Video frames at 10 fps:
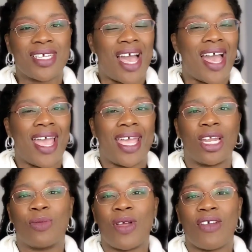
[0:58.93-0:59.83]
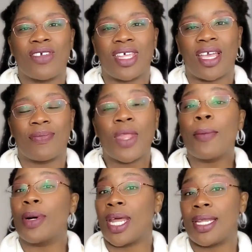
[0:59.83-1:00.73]
I ate up everything.
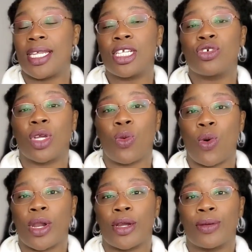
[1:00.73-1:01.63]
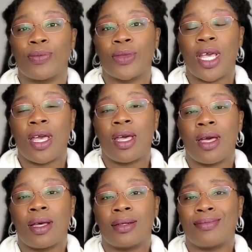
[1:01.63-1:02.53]
But I did drink water.
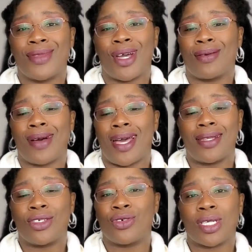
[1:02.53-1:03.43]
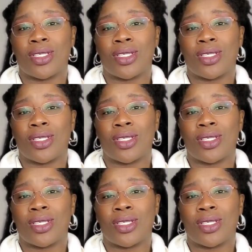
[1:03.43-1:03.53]
No, I didn't drink